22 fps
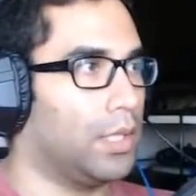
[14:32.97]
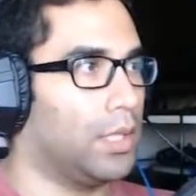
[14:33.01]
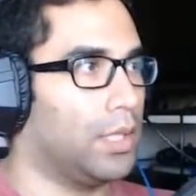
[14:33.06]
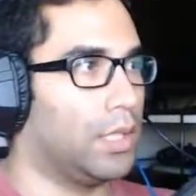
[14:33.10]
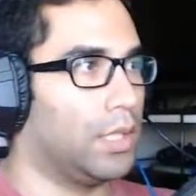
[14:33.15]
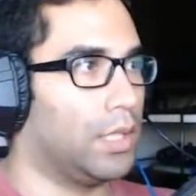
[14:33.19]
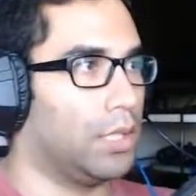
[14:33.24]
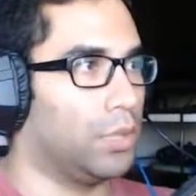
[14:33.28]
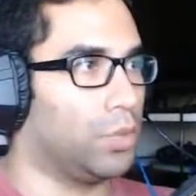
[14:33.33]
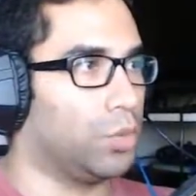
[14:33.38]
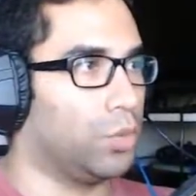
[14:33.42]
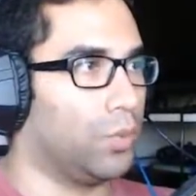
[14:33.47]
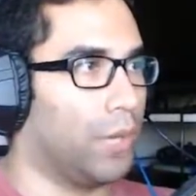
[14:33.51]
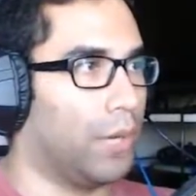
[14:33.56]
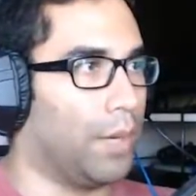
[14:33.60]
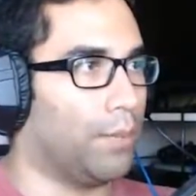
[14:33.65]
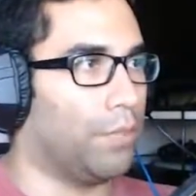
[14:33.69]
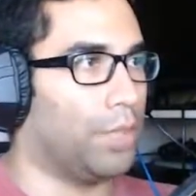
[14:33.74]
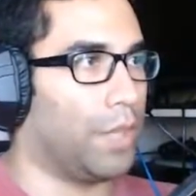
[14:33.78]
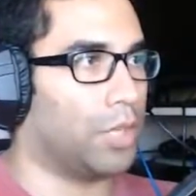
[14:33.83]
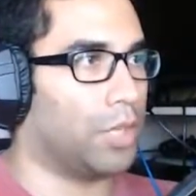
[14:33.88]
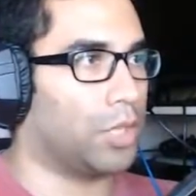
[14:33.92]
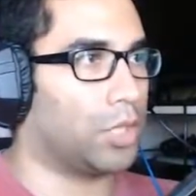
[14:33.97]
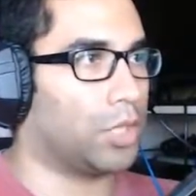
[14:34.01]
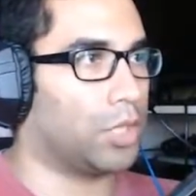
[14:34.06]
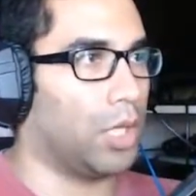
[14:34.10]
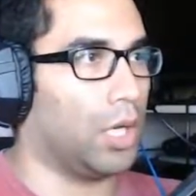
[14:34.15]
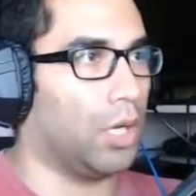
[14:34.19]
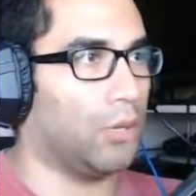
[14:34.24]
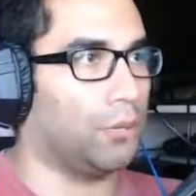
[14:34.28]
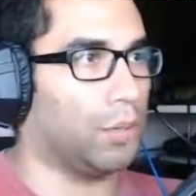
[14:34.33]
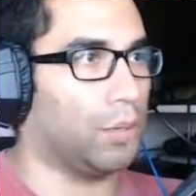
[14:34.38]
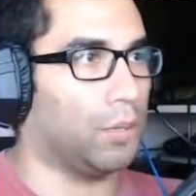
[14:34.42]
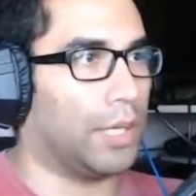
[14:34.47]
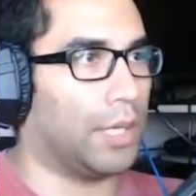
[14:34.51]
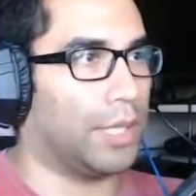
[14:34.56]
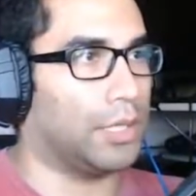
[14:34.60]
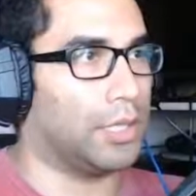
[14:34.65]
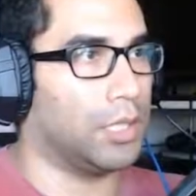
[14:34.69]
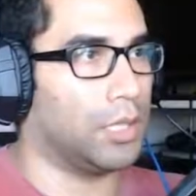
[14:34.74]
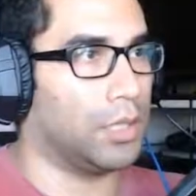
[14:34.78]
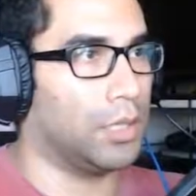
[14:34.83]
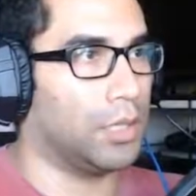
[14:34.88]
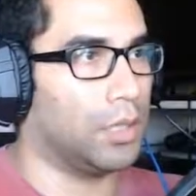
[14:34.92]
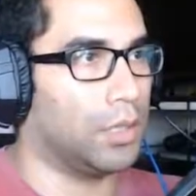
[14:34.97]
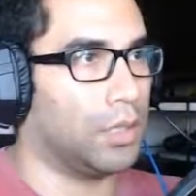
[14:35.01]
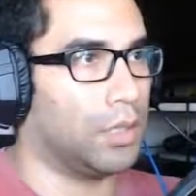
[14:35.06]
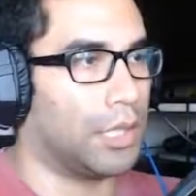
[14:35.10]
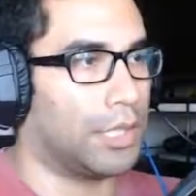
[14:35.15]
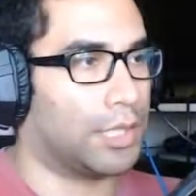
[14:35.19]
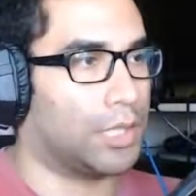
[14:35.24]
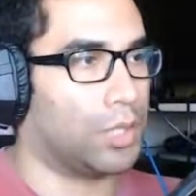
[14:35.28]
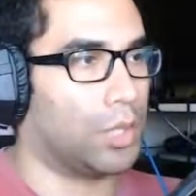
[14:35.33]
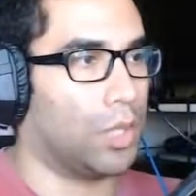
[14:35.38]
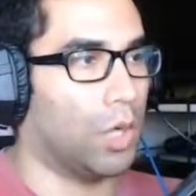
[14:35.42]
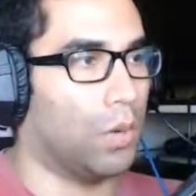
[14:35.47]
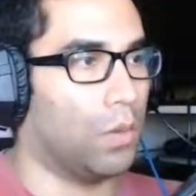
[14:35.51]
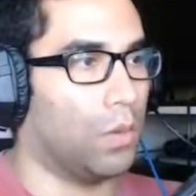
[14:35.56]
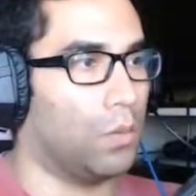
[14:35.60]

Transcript: I'll do my best to help you, my dear. Let's go.